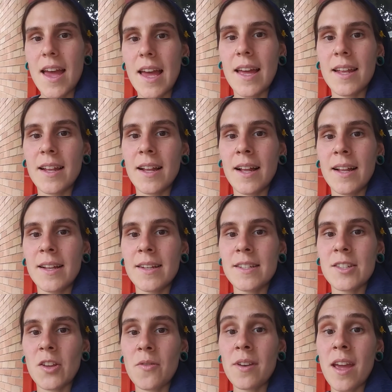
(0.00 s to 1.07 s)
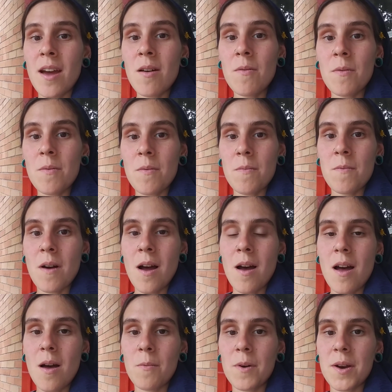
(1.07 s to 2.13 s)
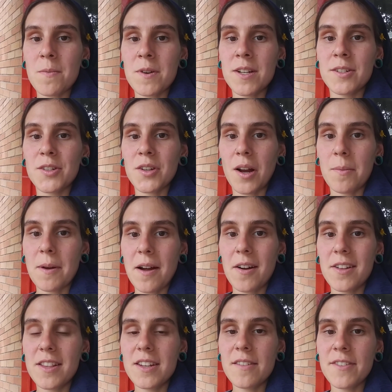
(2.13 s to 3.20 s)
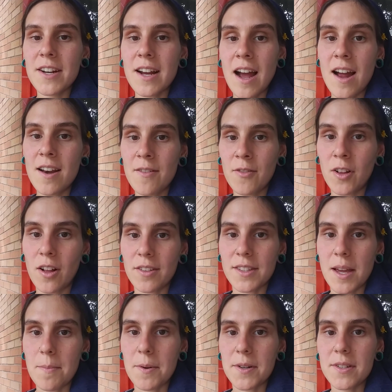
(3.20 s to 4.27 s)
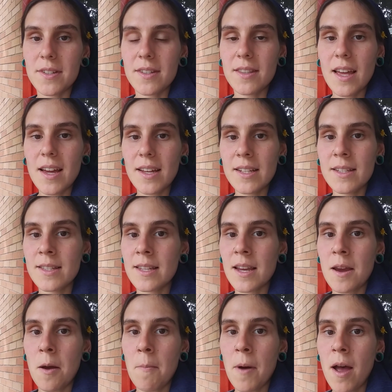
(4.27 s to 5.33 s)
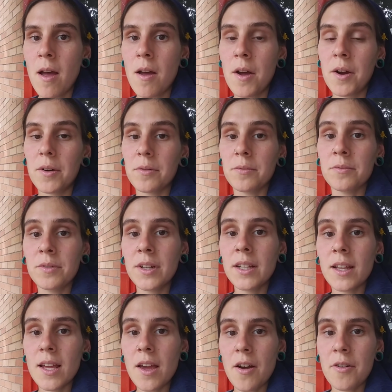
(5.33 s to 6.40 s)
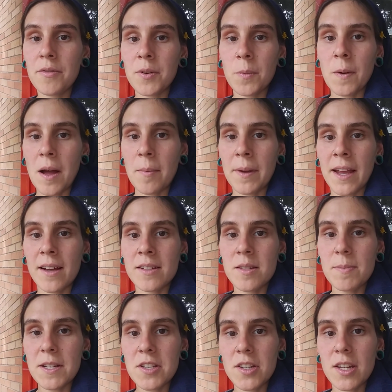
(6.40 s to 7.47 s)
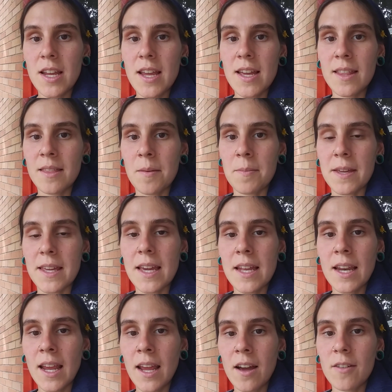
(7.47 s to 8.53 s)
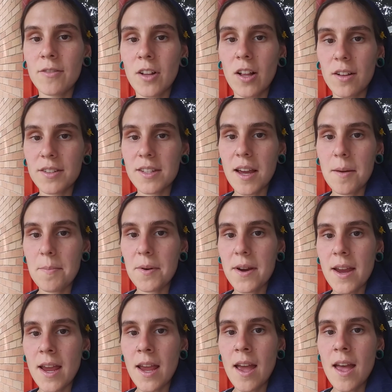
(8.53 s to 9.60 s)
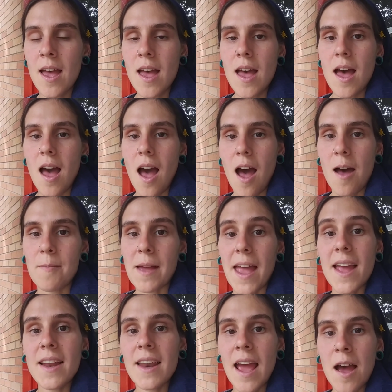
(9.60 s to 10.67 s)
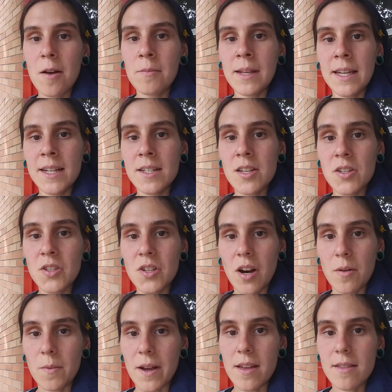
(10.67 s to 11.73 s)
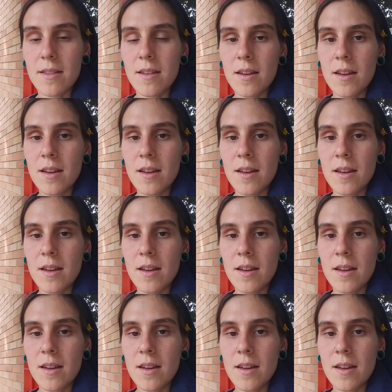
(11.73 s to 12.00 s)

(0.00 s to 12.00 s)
And so now what I wanted to talk about are the different kind of cloth diapers. That can seem really overwhelming, especially in the beginning of cloth diapering, and how many to start with.